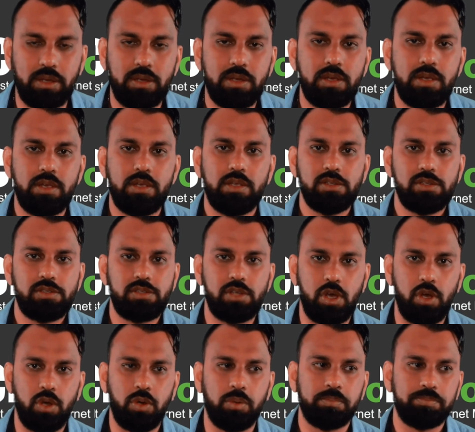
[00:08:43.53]
So
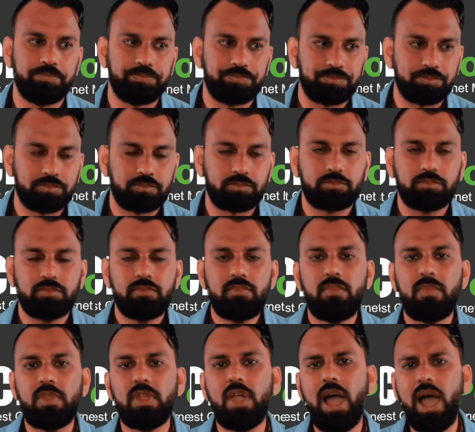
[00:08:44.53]

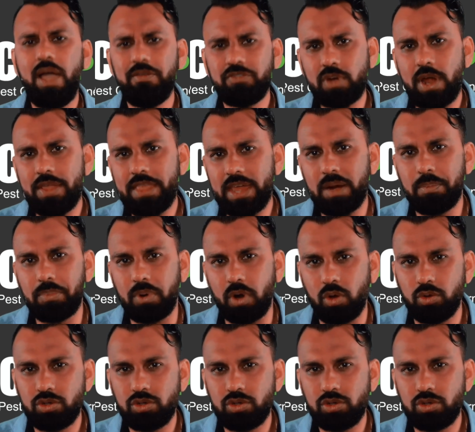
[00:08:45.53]
I've tried that approach.